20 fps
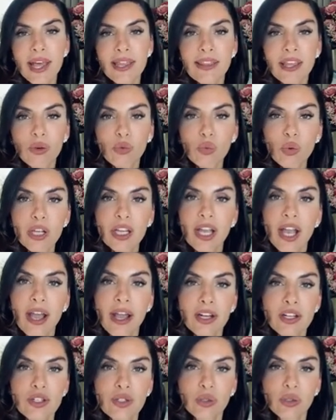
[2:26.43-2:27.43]
that we
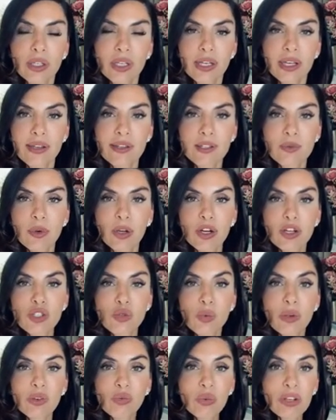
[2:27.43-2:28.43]
actually
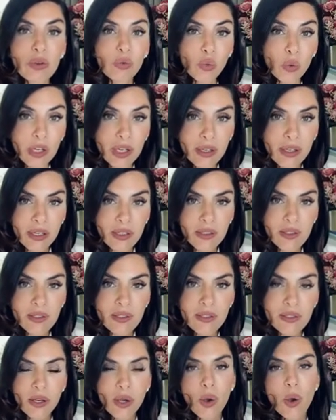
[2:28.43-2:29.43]
experience when we
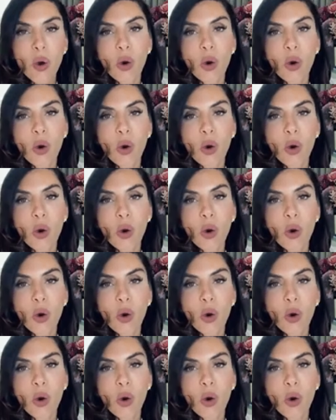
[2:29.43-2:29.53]
witness